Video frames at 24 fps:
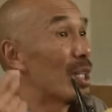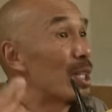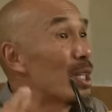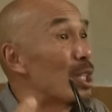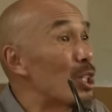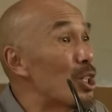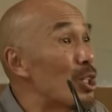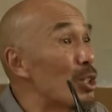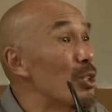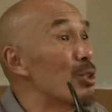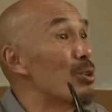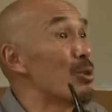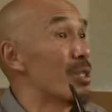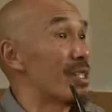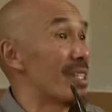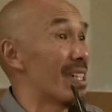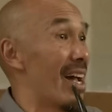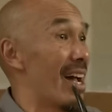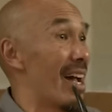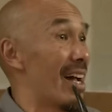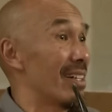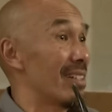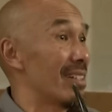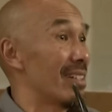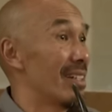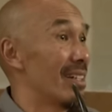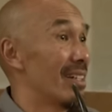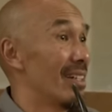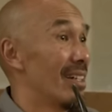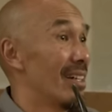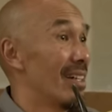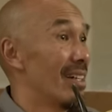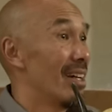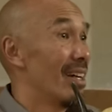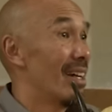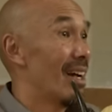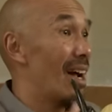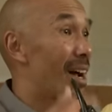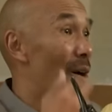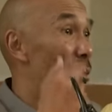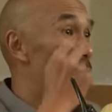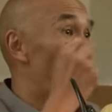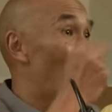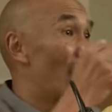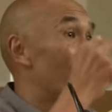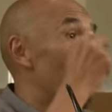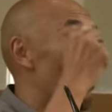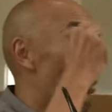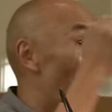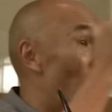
to lose that. I want